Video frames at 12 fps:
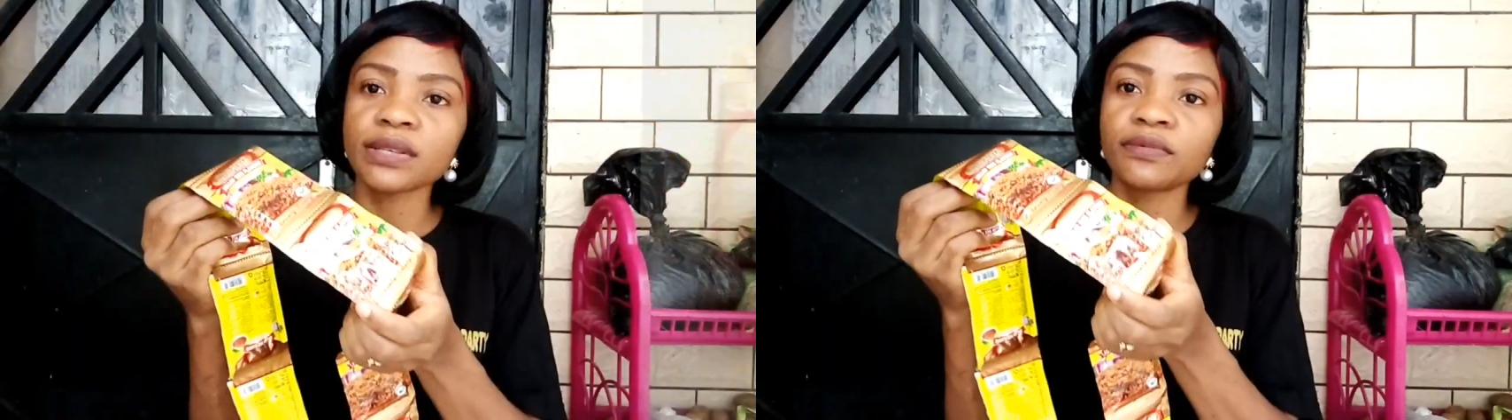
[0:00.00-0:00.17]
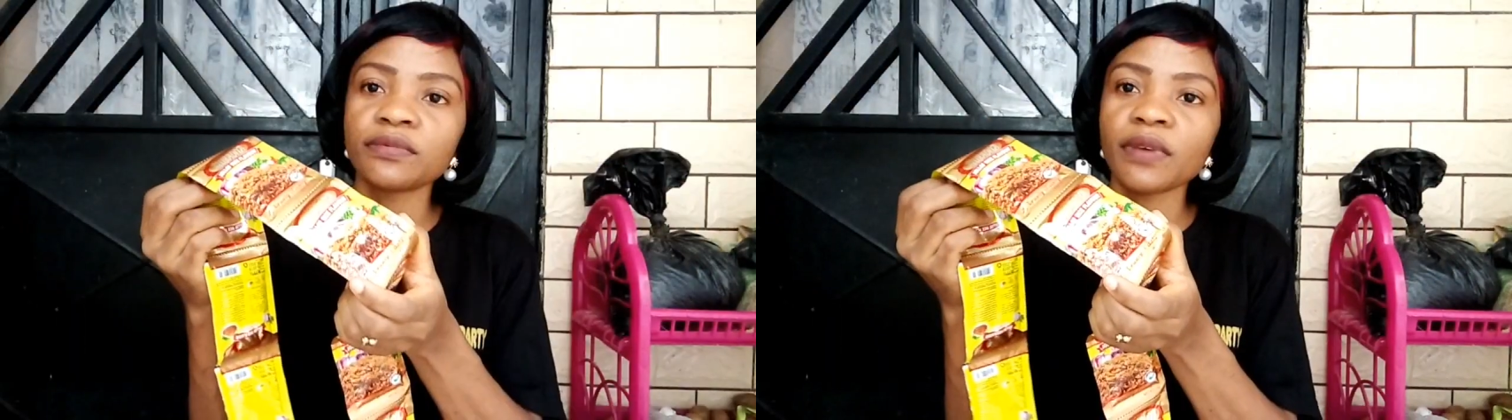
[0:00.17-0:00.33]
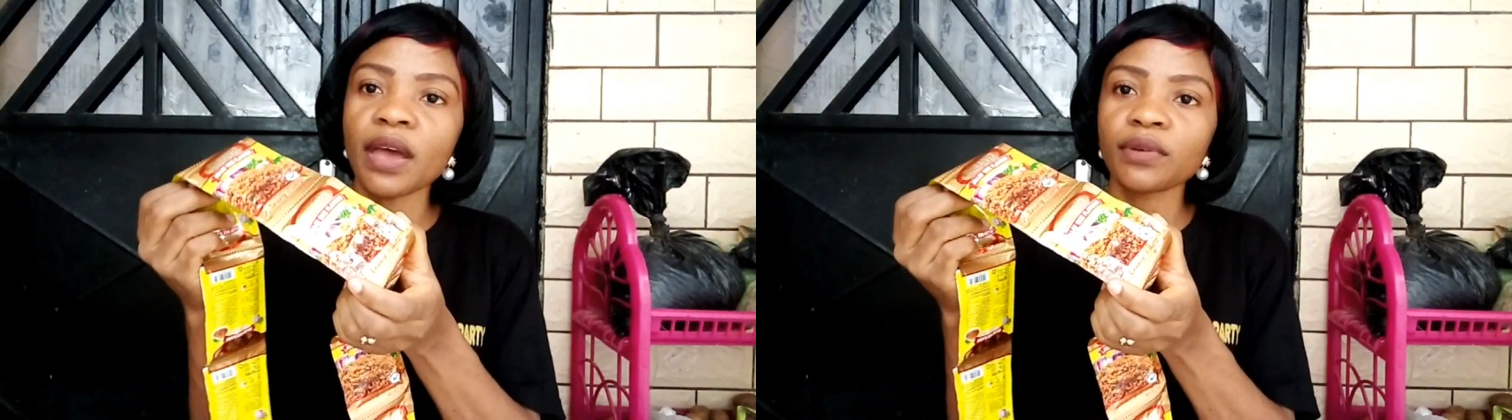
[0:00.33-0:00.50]
It's
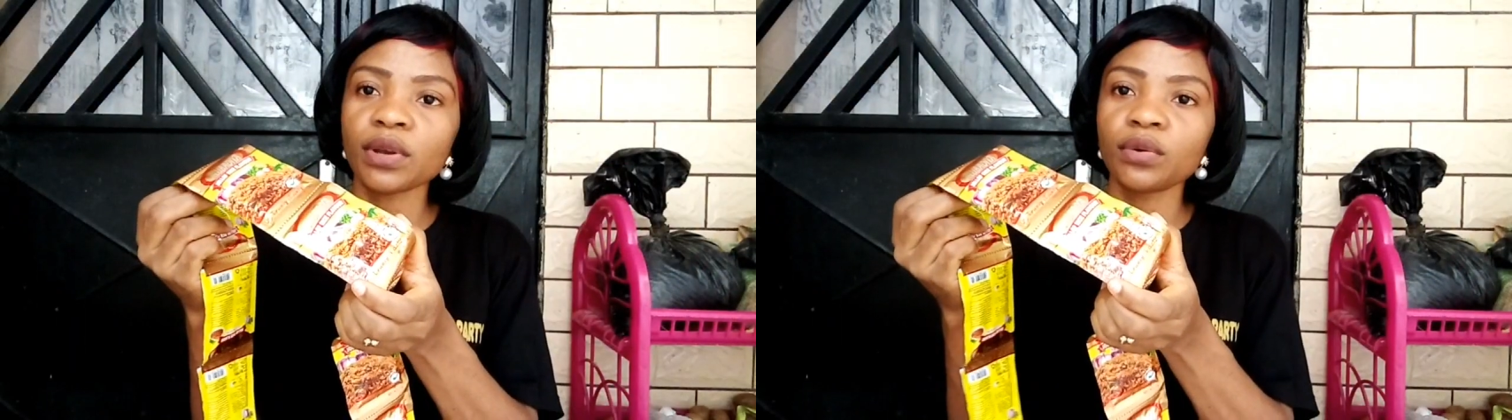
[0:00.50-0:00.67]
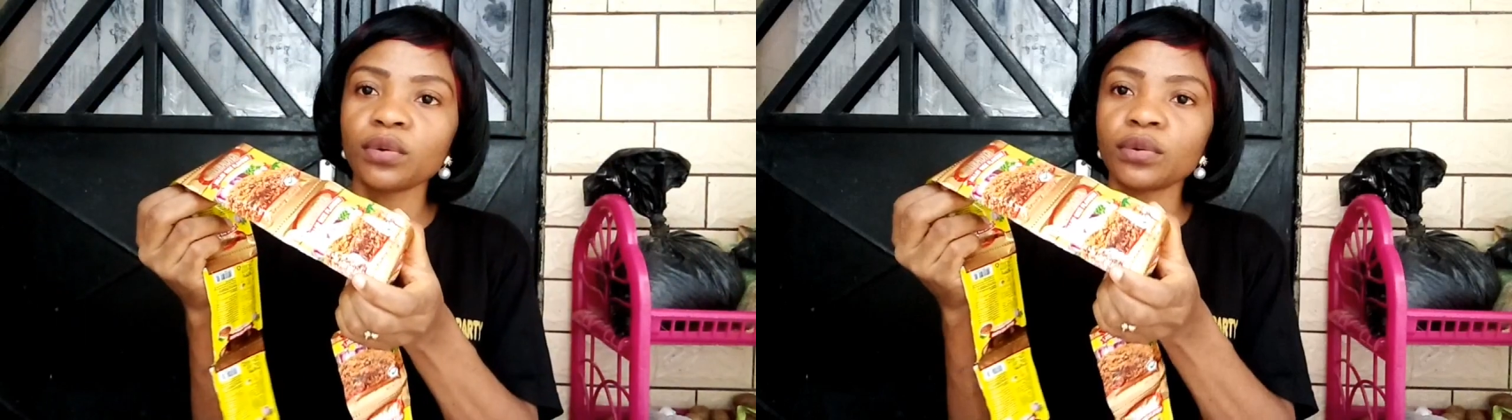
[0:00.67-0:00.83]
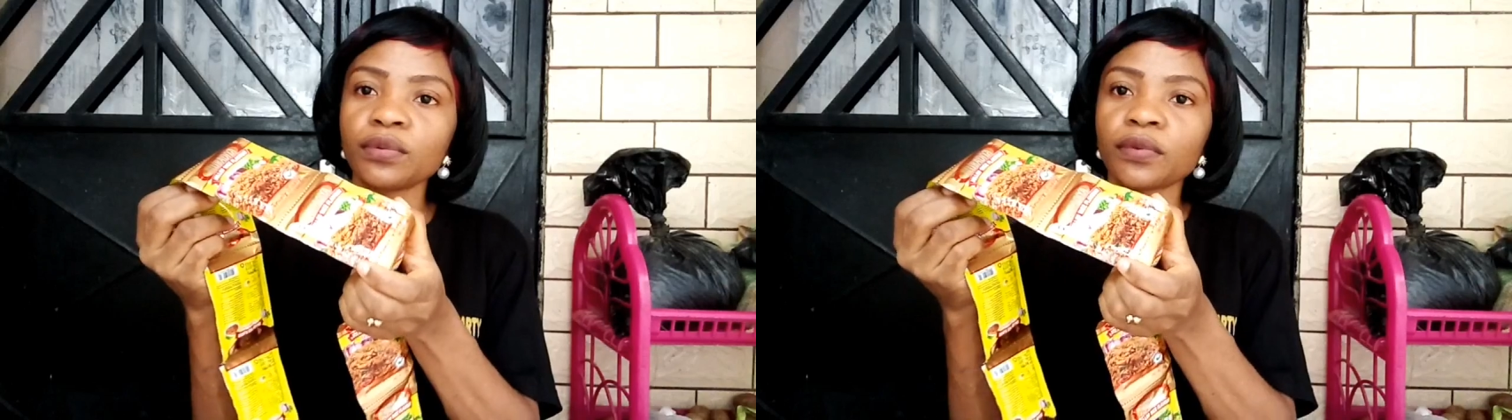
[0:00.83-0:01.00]
very
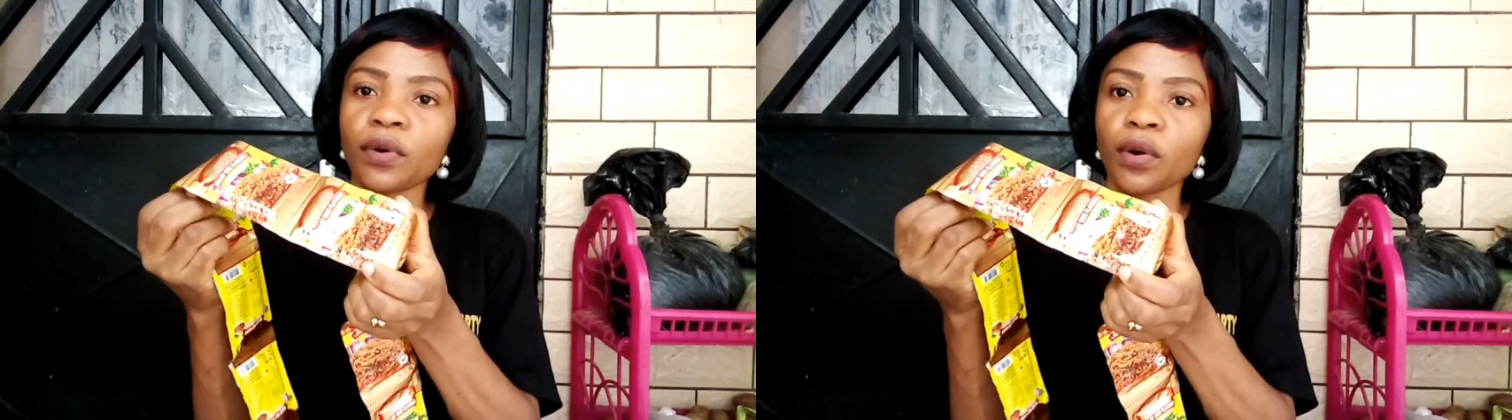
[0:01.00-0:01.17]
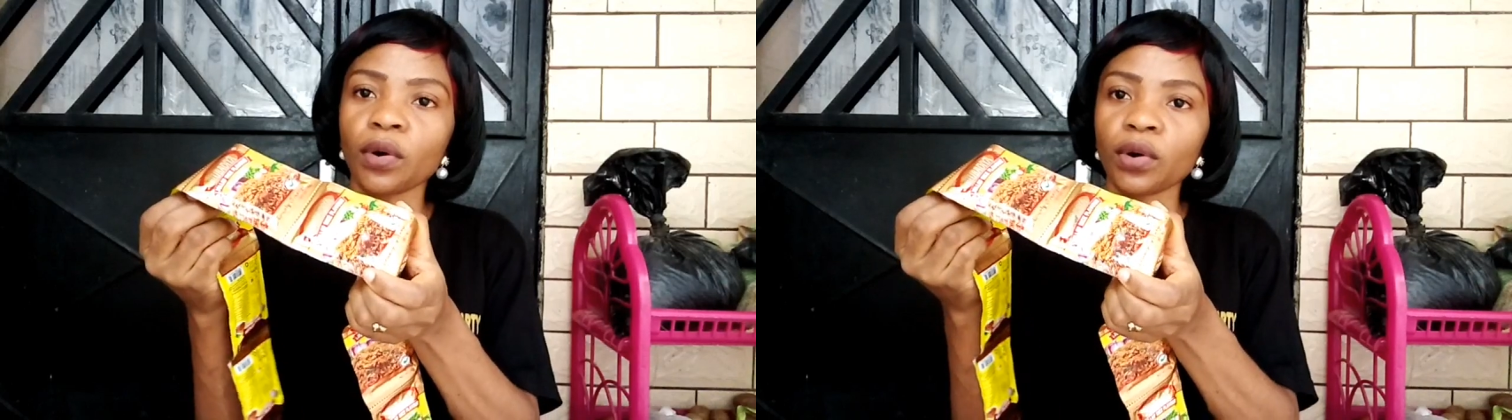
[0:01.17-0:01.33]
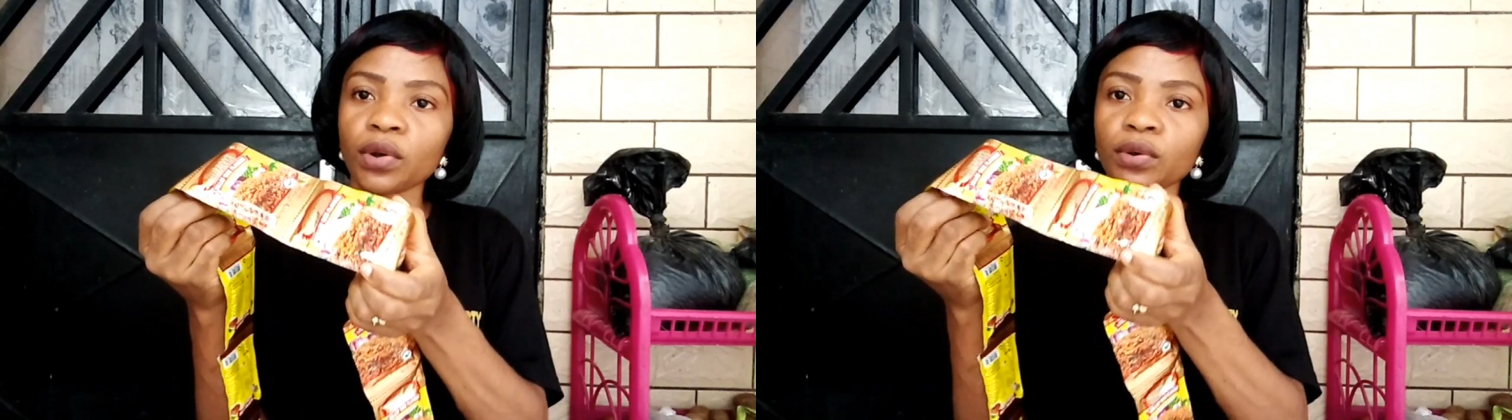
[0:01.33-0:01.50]
good
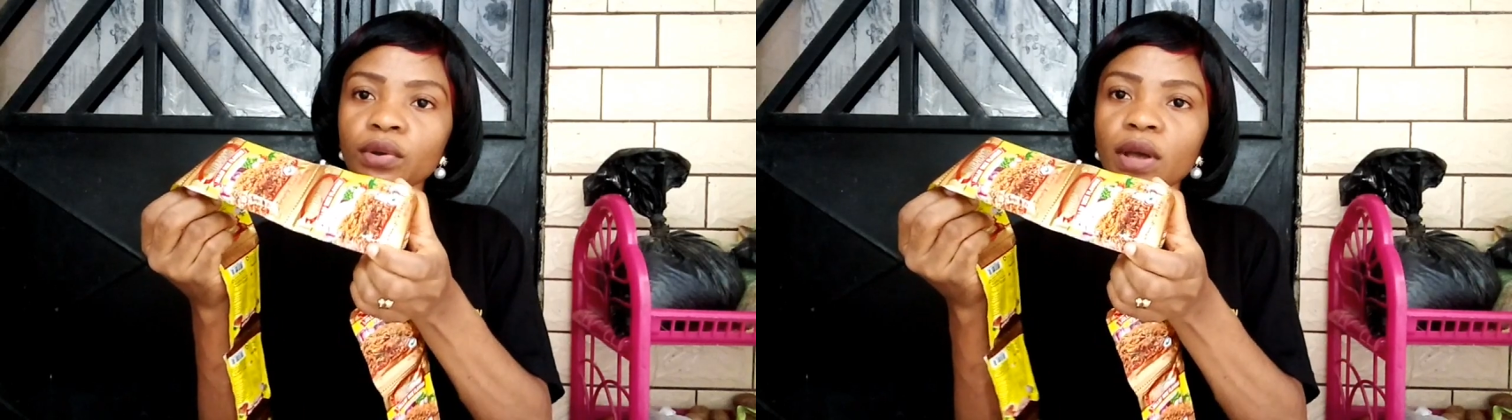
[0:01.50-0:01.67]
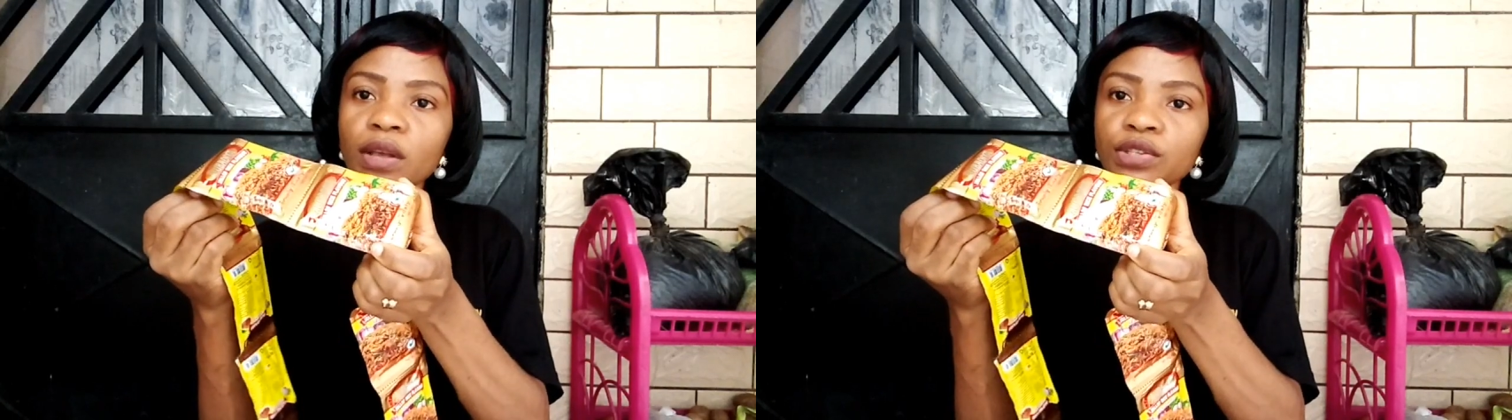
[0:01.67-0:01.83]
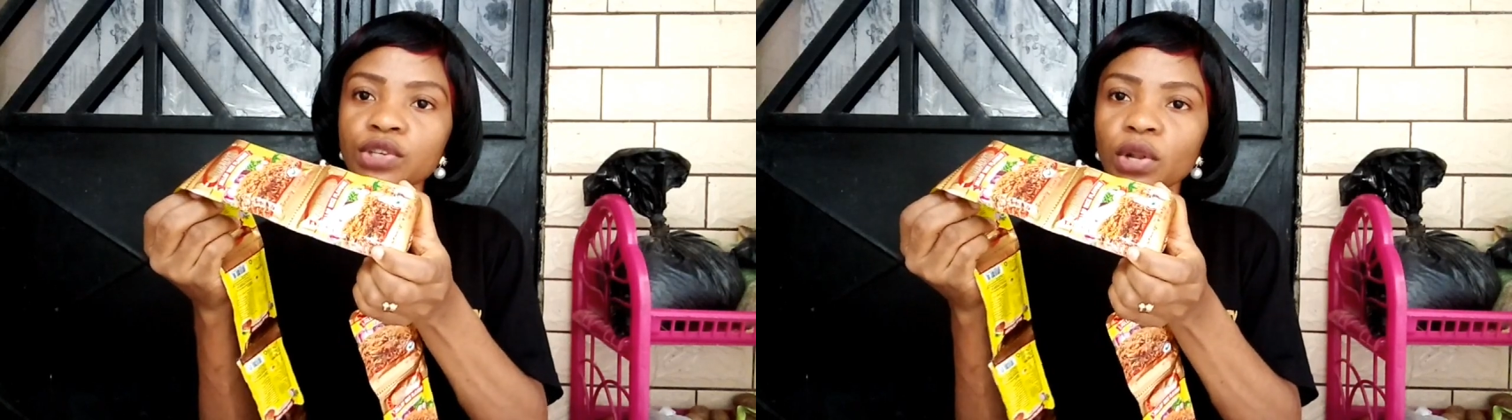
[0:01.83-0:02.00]
for
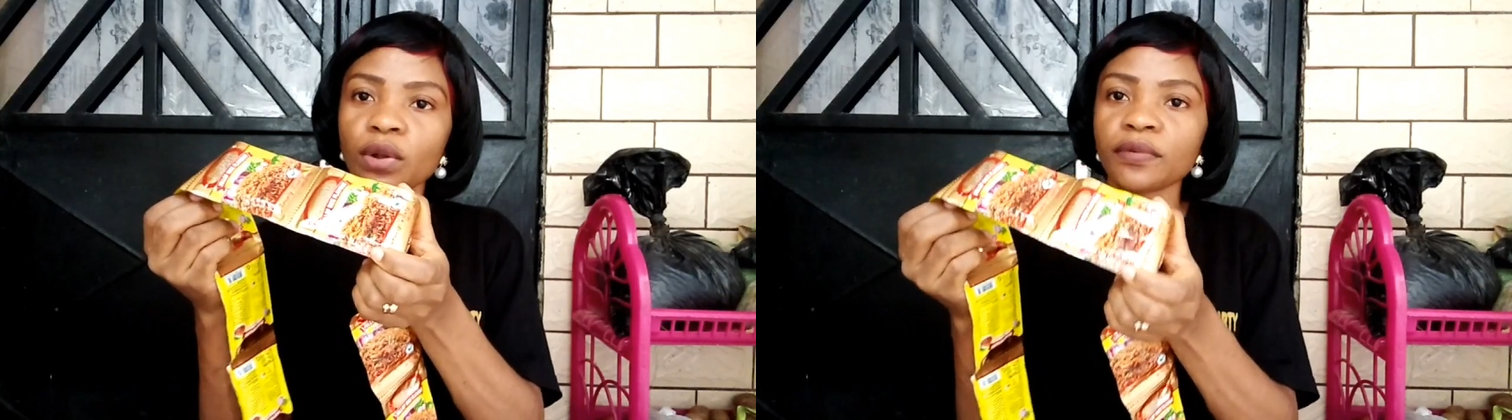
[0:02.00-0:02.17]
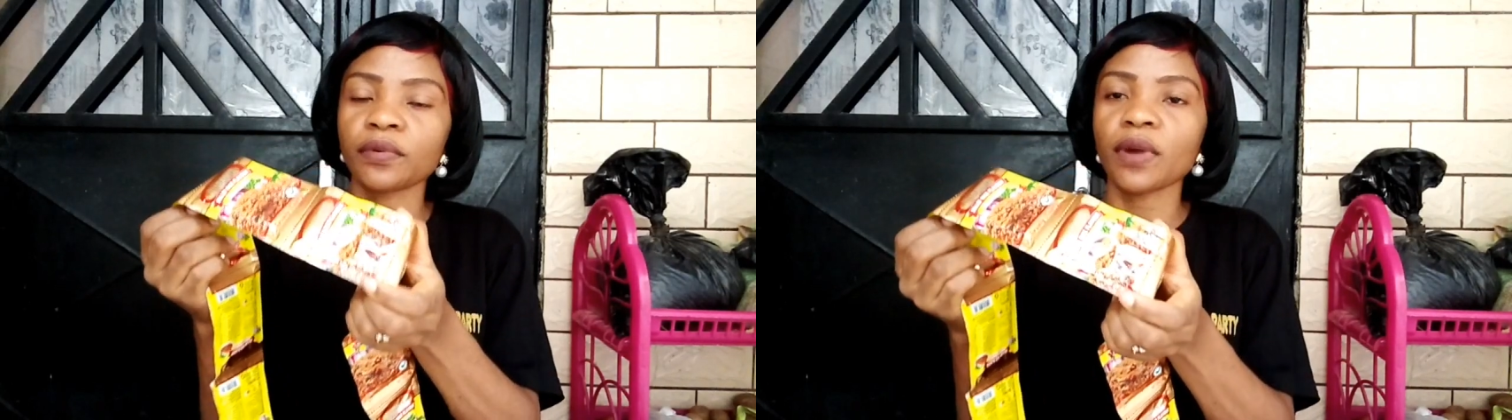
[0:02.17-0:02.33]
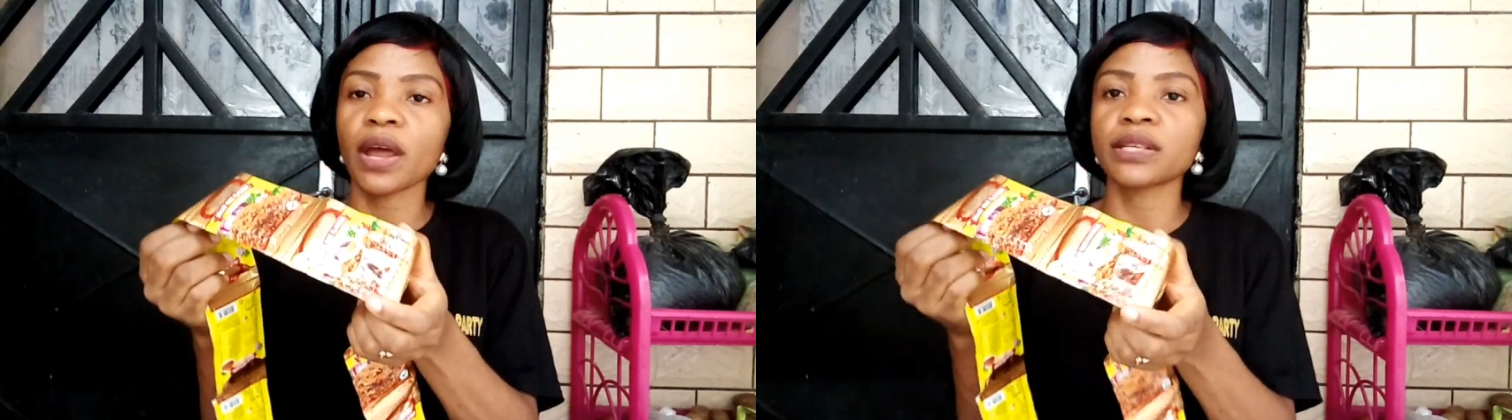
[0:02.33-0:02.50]

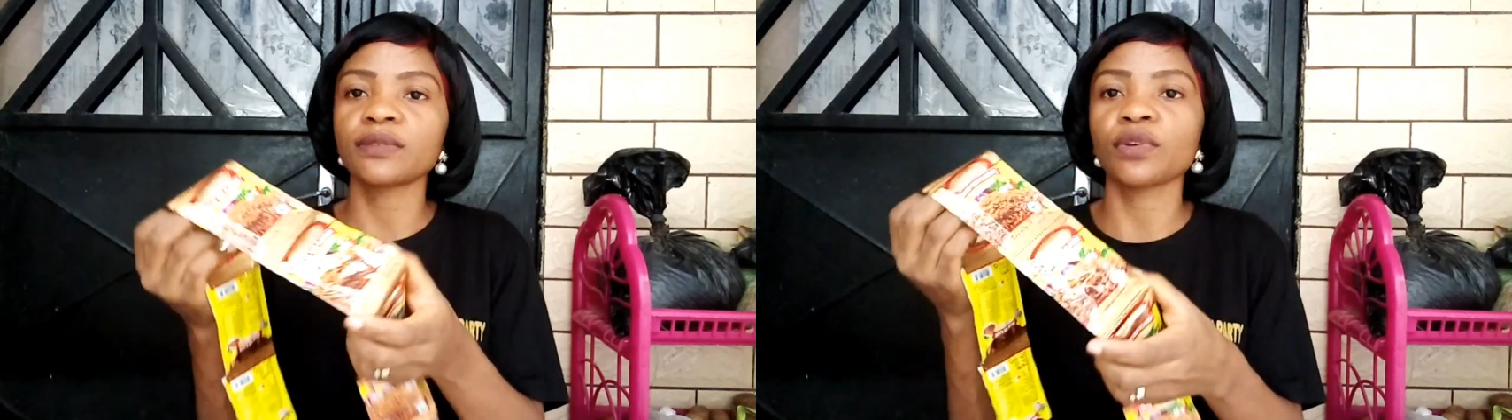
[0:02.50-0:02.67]
jollof rice.